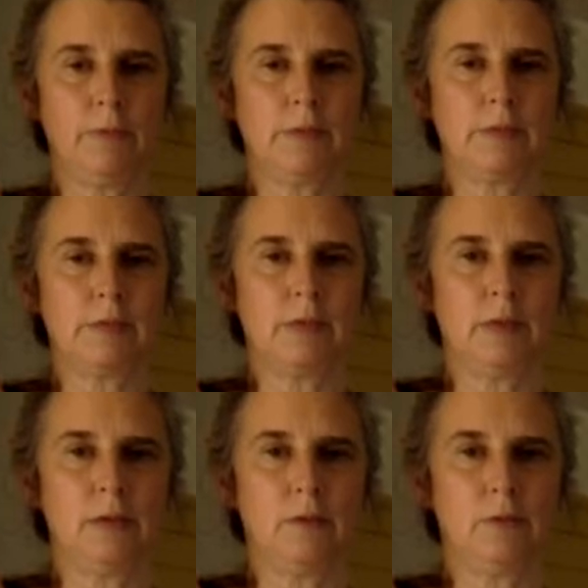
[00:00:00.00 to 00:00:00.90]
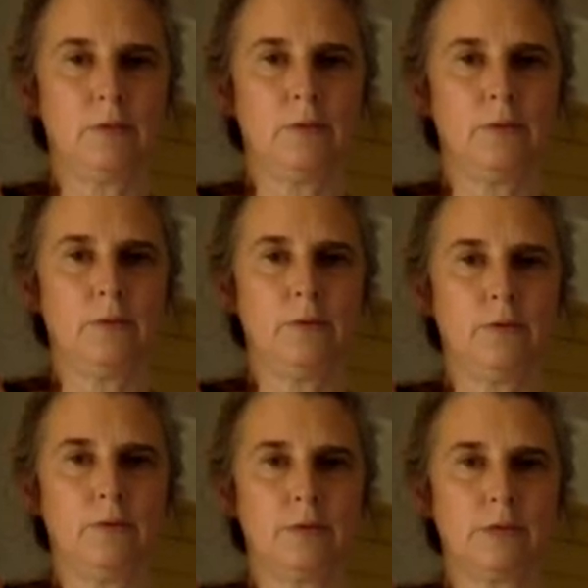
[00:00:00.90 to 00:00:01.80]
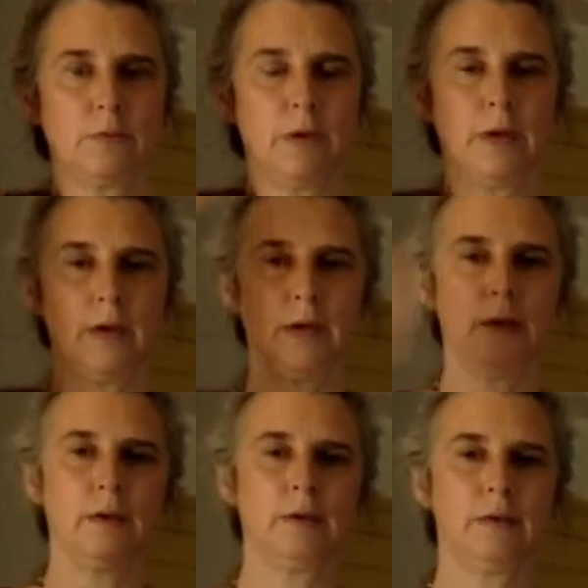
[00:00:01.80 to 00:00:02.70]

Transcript: extending through the spine.